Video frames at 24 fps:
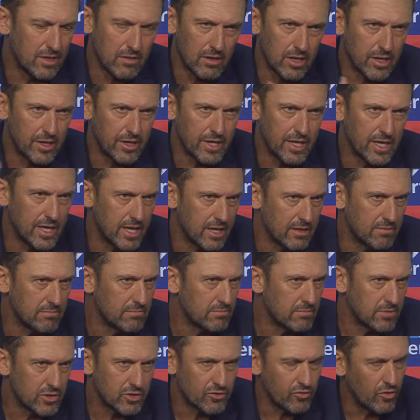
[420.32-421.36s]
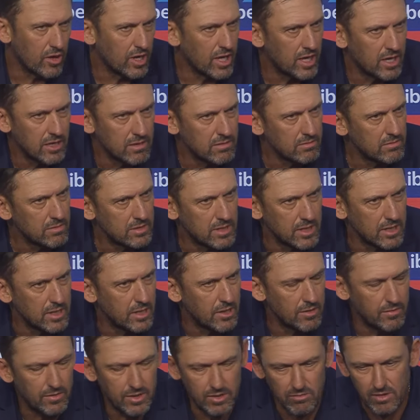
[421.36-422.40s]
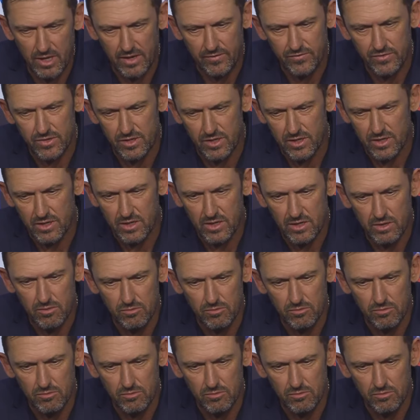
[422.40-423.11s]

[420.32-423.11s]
he'll only get stronger. You know, he will have to.